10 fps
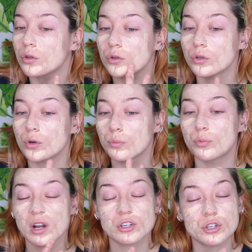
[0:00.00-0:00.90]
no
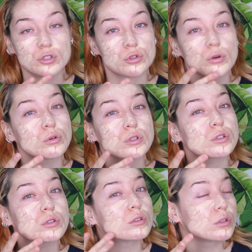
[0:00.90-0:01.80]
brush
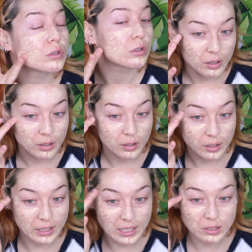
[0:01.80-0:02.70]
strokes,
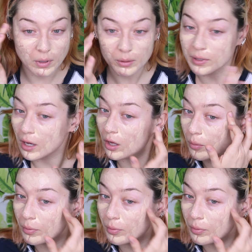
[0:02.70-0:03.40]
and that's why we all